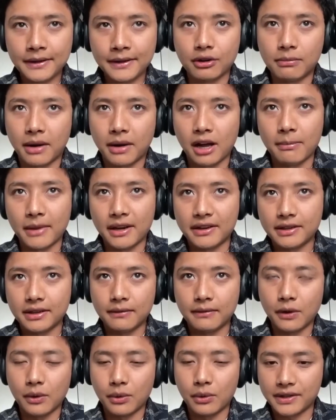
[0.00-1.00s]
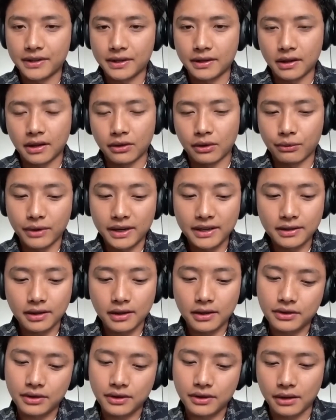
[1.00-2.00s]
So biomedicine focuses on the
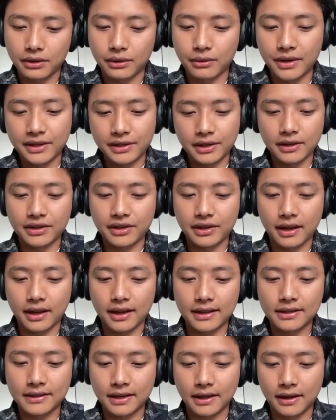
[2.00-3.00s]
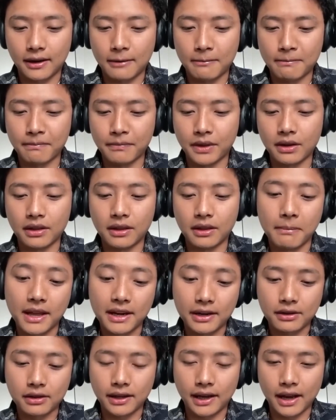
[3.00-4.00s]
research that the
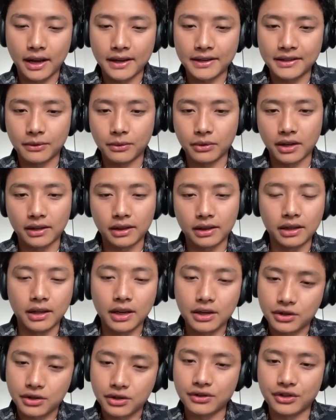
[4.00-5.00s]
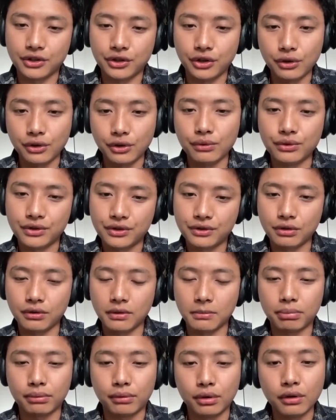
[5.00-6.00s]
medical guys or the clinicians use to
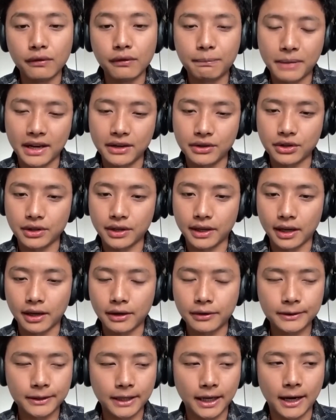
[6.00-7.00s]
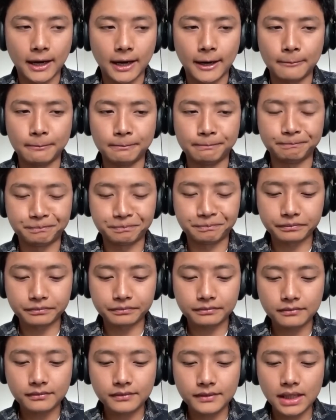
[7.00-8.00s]
improve patient care.
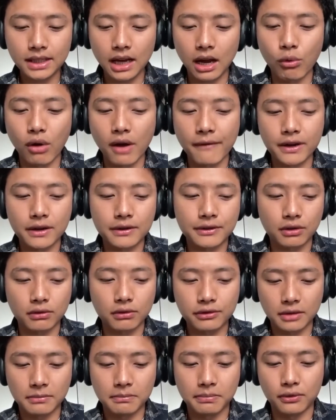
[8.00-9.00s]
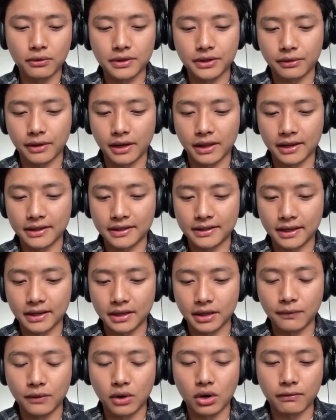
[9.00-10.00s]
However, it's also important to realize that
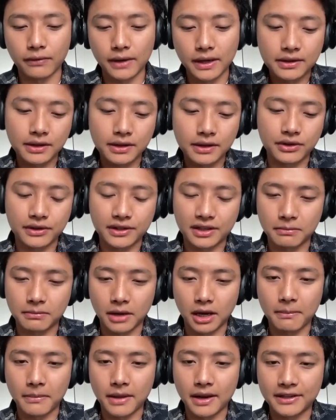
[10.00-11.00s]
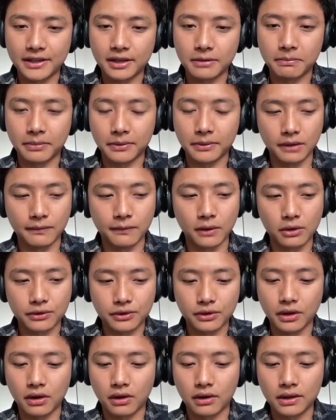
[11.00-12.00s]
you've got researchers in biomedicine, but you've
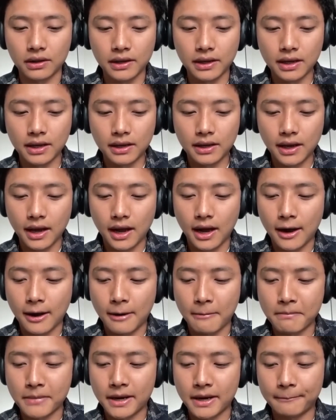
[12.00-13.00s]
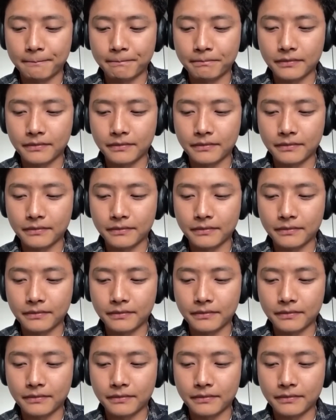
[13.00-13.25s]
also got um,